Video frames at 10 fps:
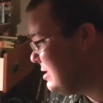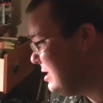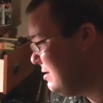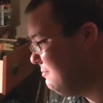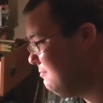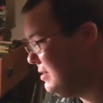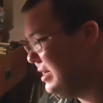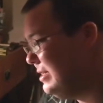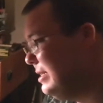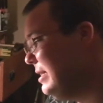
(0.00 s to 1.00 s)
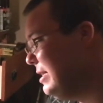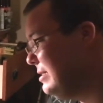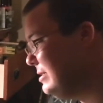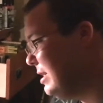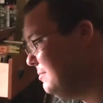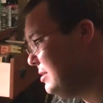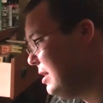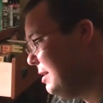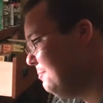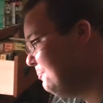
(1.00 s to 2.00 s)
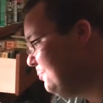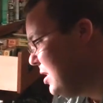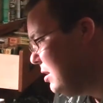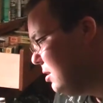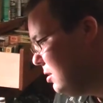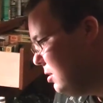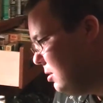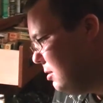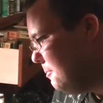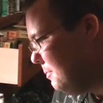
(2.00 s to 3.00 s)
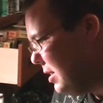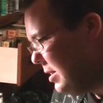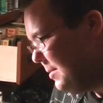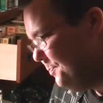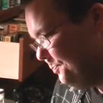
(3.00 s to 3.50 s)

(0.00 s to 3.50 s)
in it, but I didn't at the same time. But